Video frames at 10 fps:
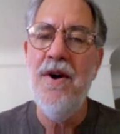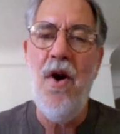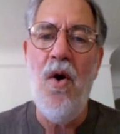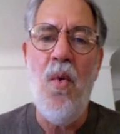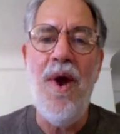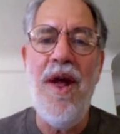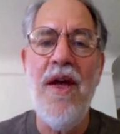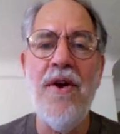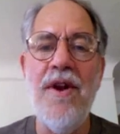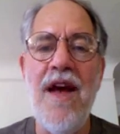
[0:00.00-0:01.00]
away
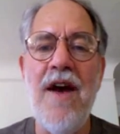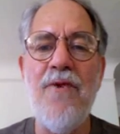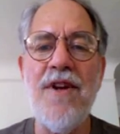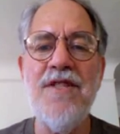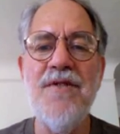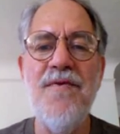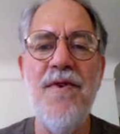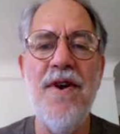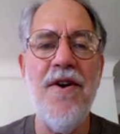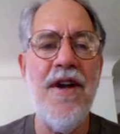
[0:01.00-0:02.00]
on African
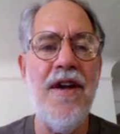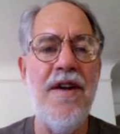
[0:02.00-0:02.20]
safari.